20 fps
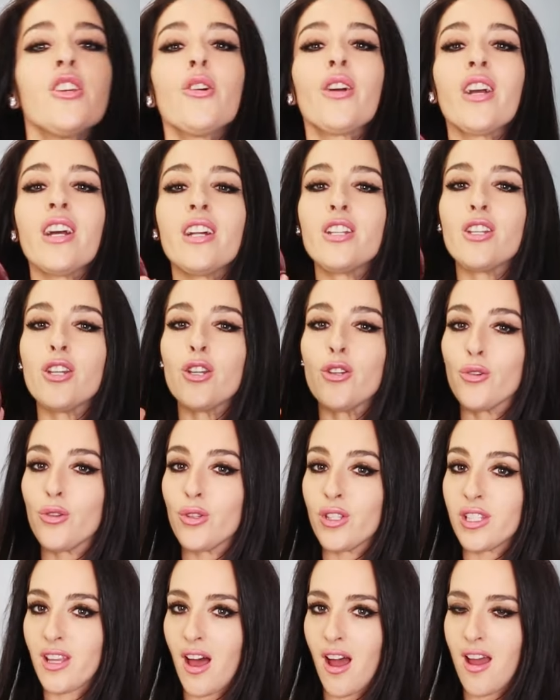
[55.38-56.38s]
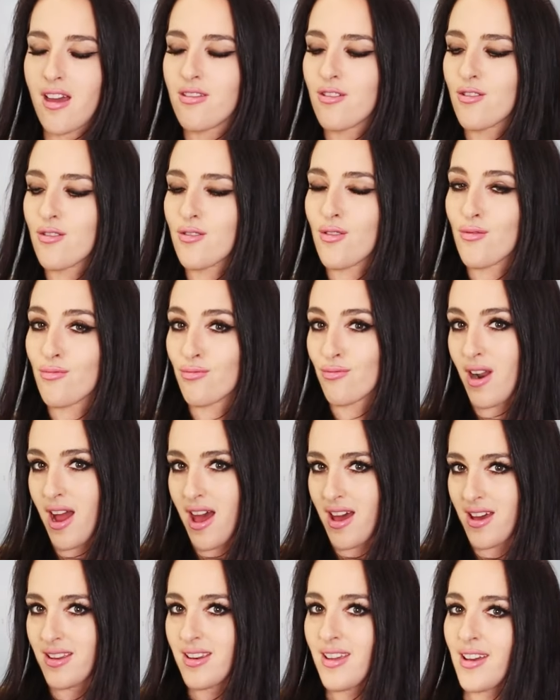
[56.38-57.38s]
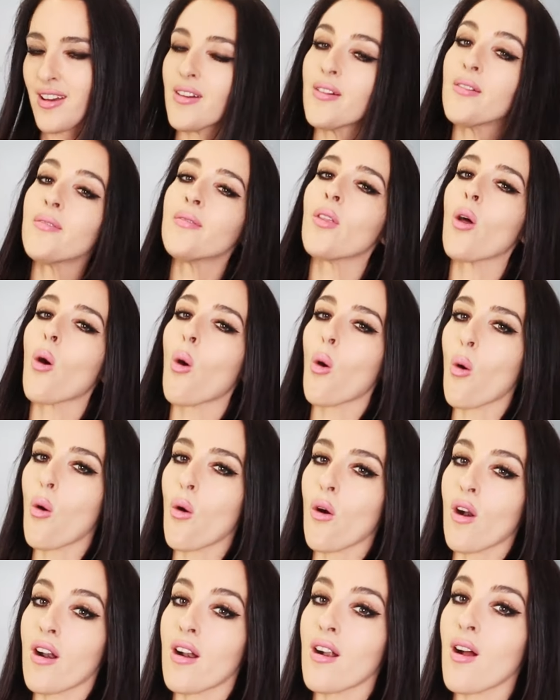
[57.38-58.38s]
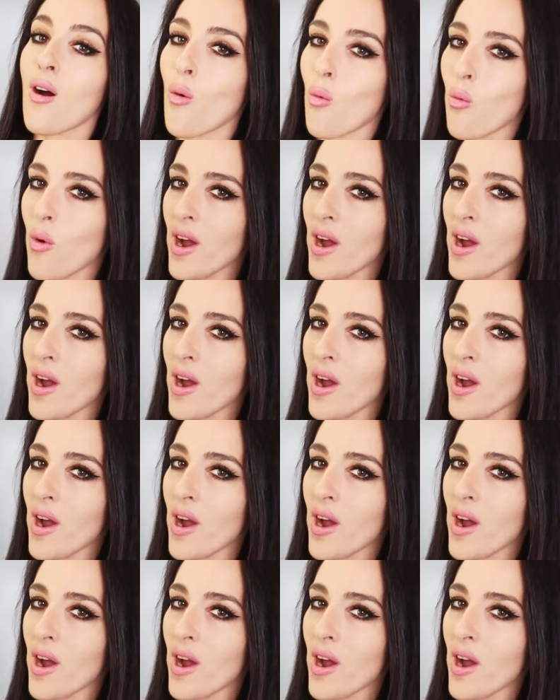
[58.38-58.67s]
You could use either red or